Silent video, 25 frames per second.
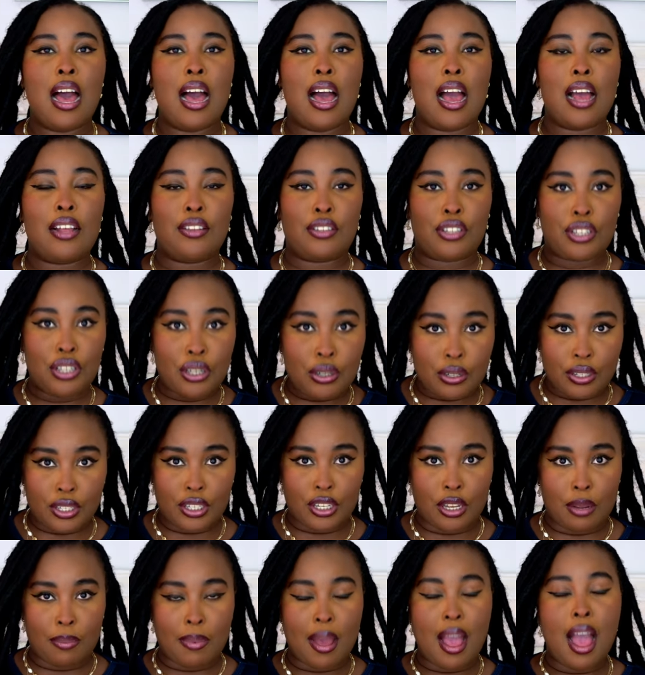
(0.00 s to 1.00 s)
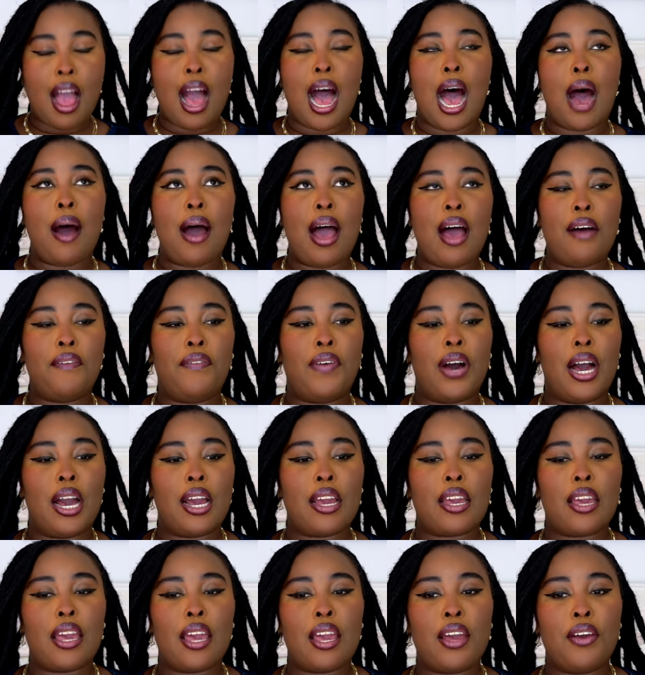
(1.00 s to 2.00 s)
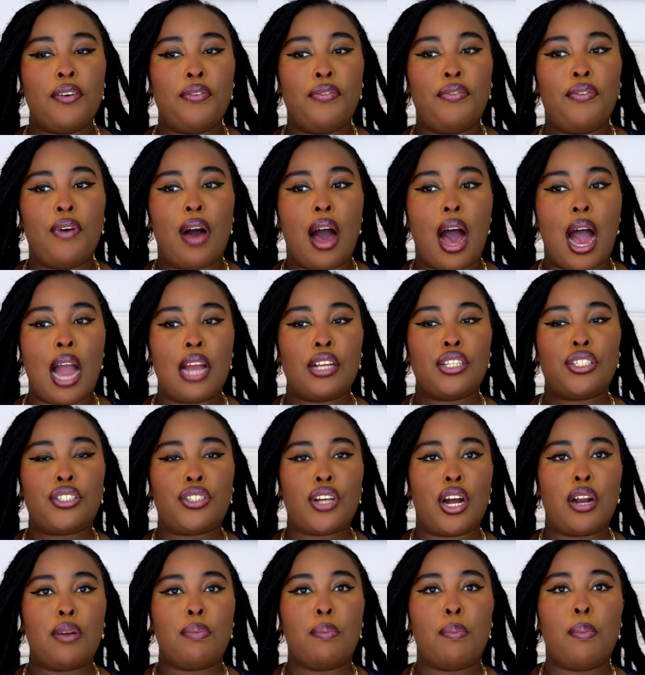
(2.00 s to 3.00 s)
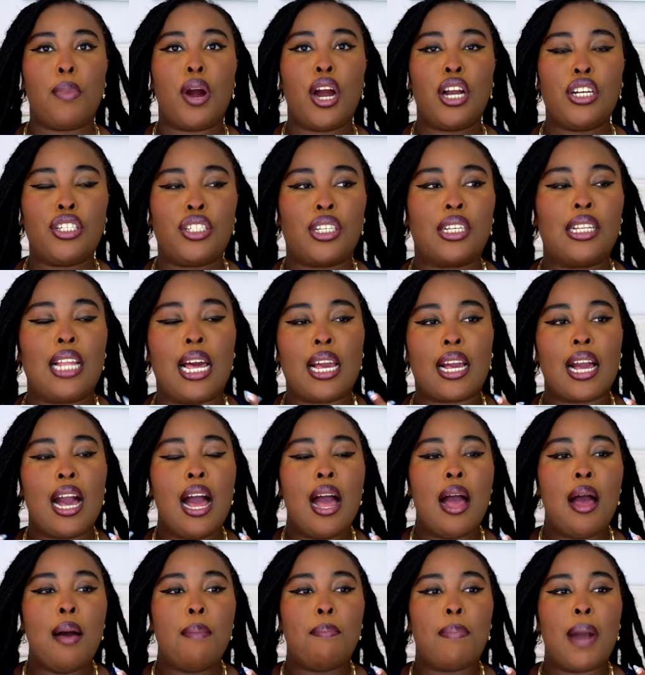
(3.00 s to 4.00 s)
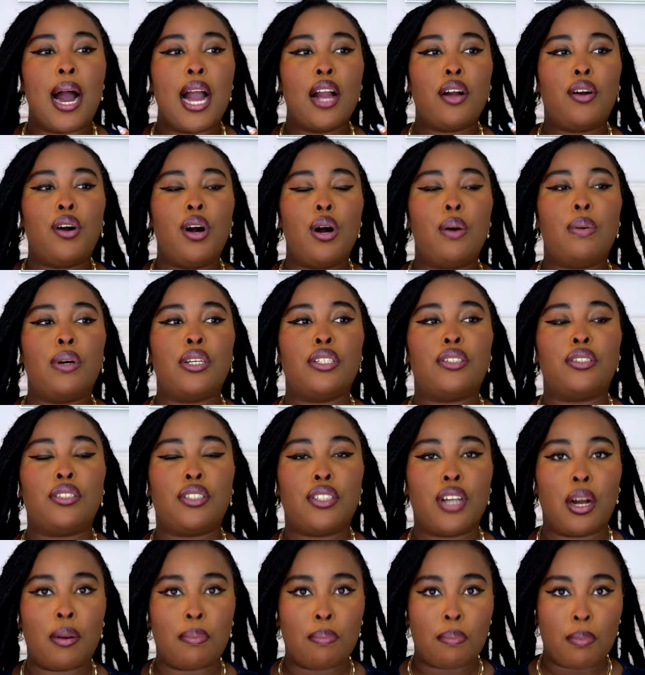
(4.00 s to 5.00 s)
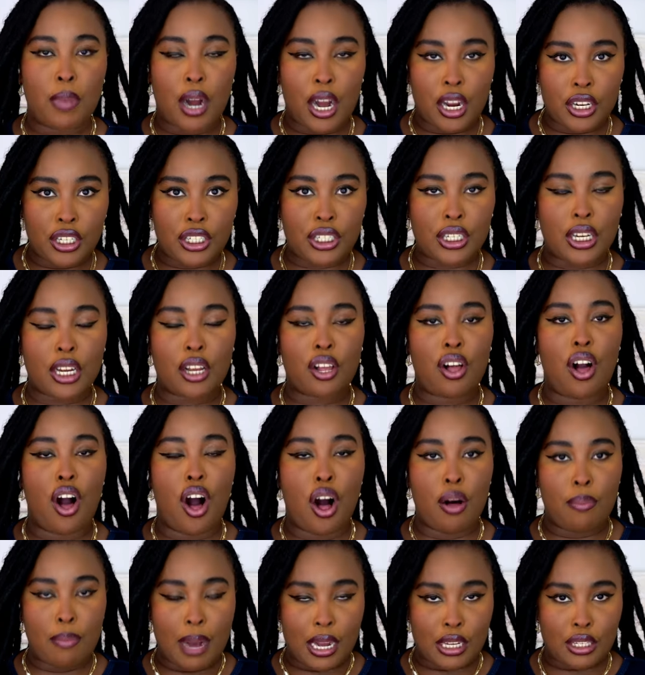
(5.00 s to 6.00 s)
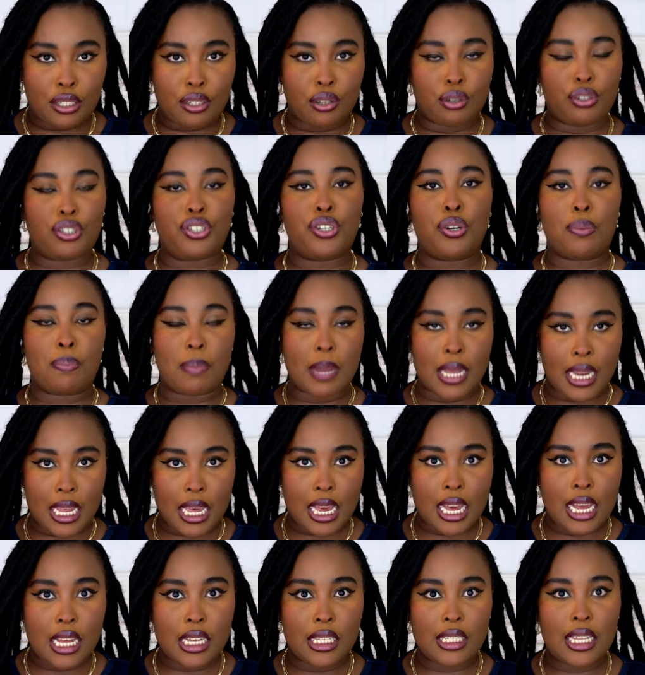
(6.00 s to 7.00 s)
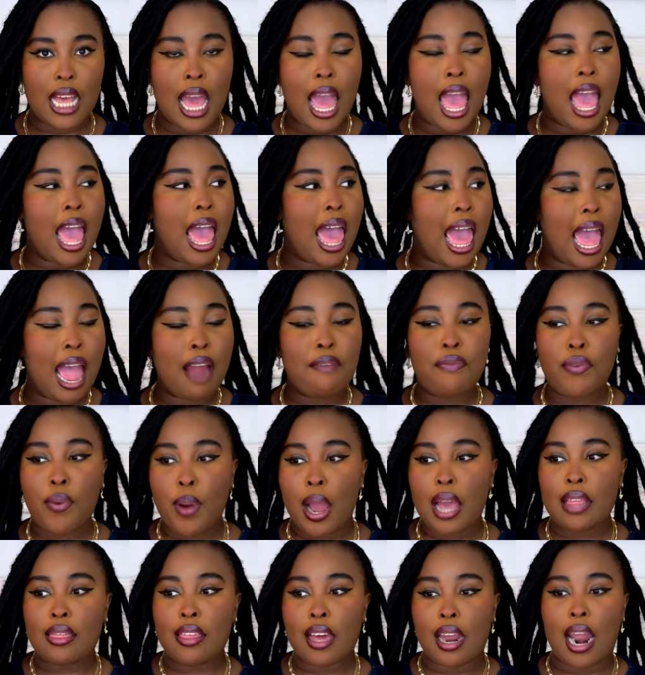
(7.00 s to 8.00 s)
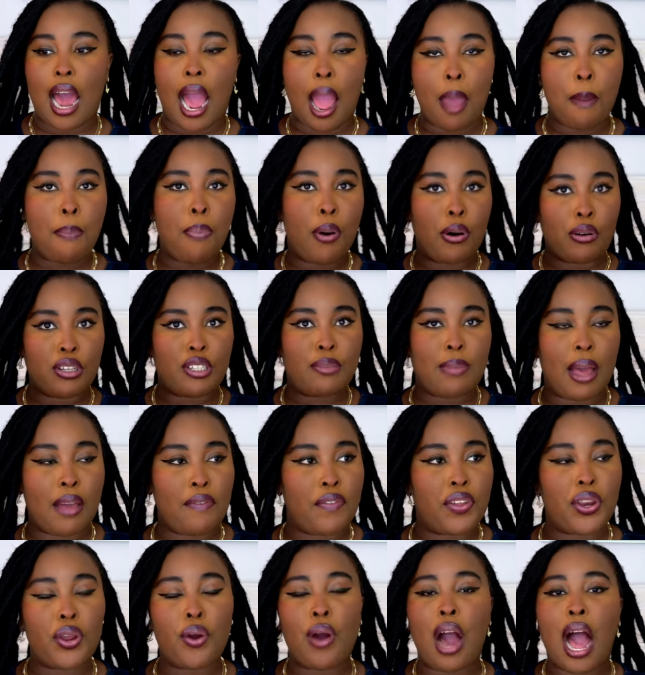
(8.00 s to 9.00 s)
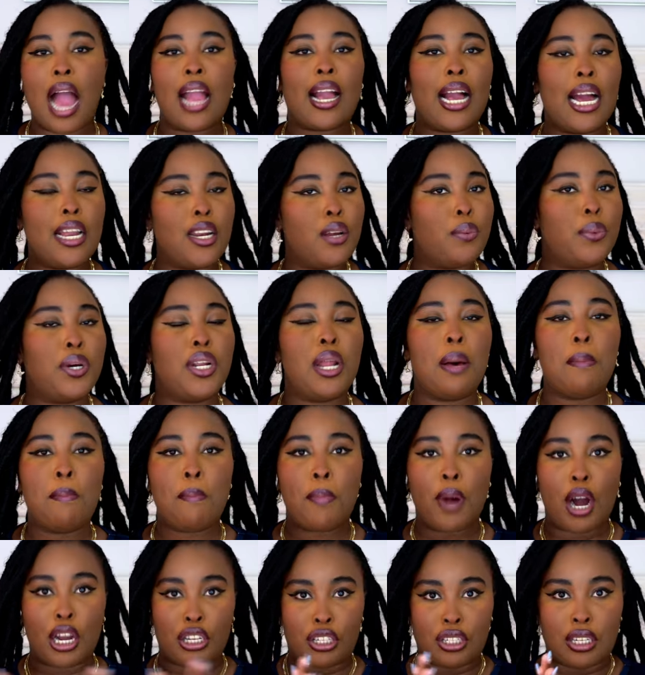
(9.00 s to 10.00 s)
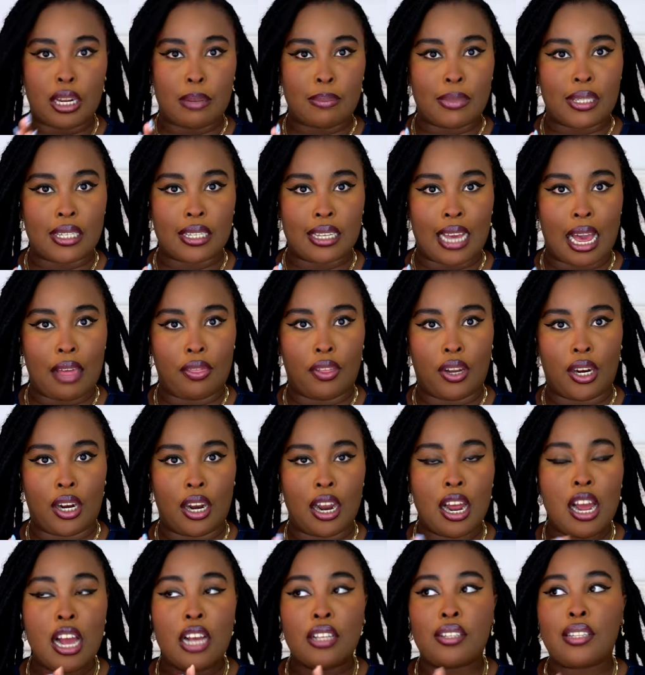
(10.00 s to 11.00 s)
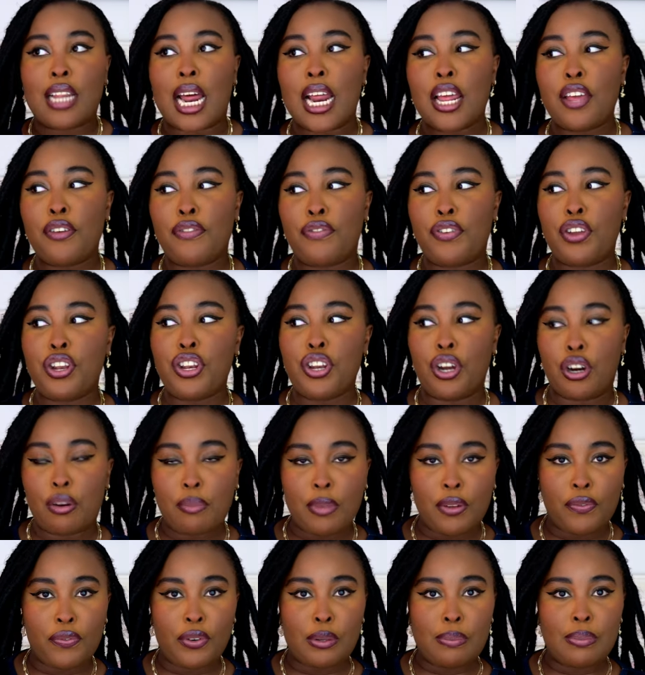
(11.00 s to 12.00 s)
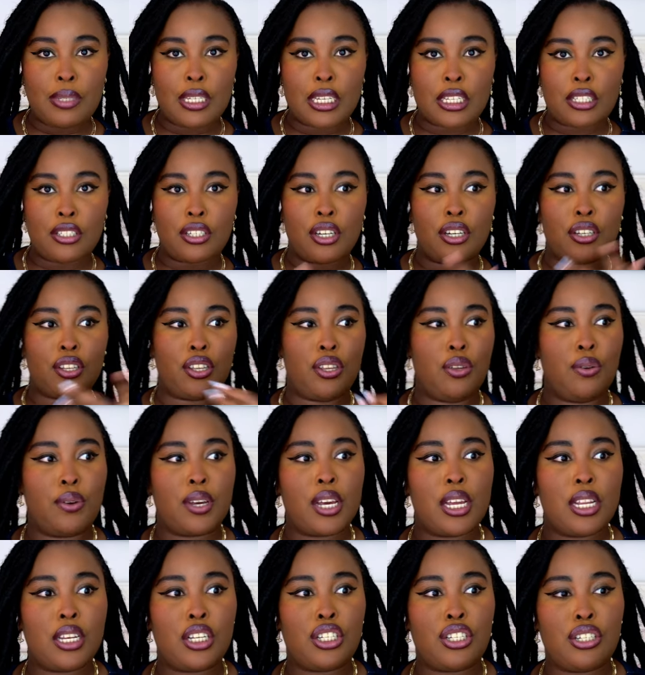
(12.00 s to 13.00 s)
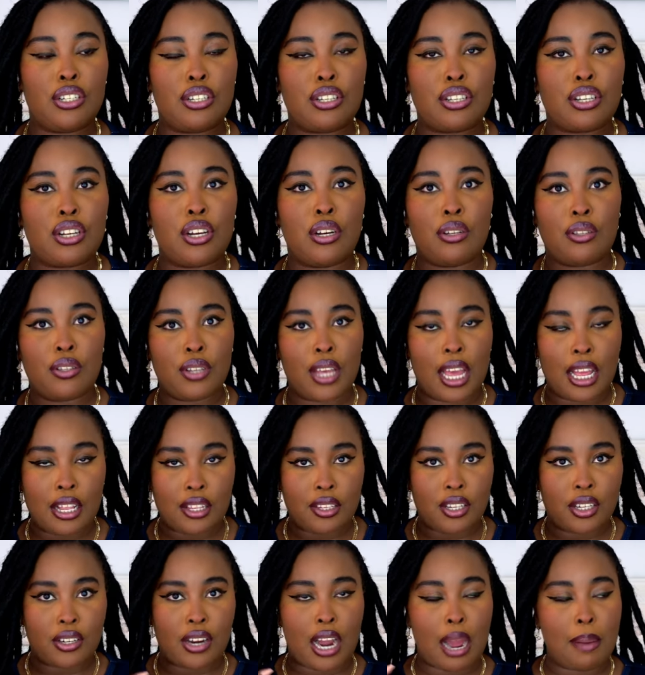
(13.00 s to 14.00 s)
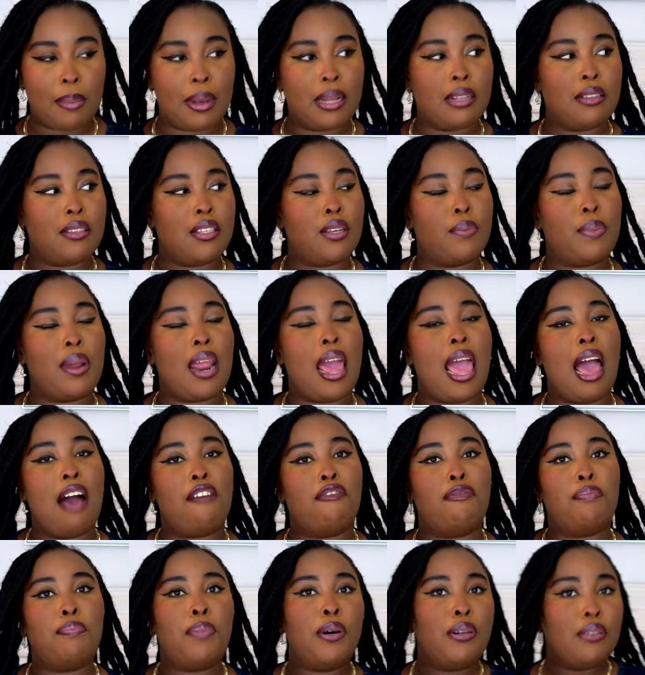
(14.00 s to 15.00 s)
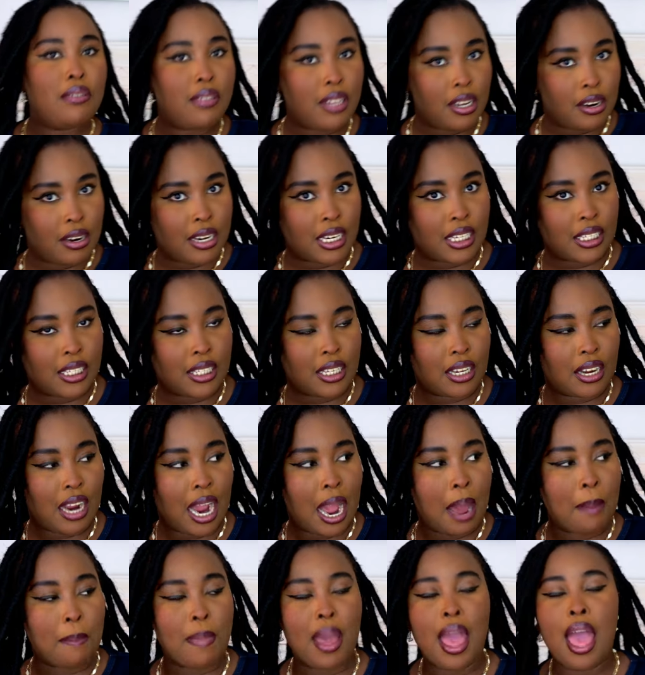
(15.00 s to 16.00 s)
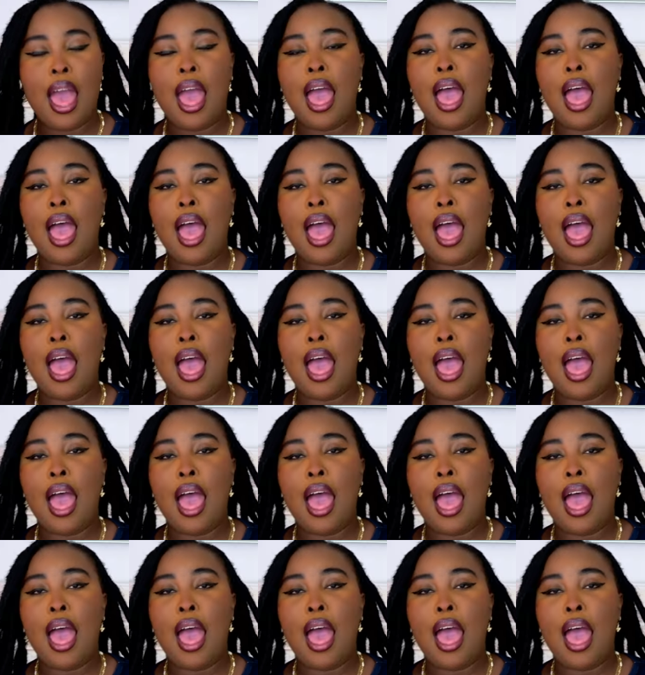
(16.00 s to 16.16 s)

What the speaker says: as YouTube. However, if I start merging, like my goal was to start merging all my social medias, everywhere that I post my video, I kind of want to merge them together so that if you know me from TikTok, you can just go to Instagram and see what I have posted on Instagram.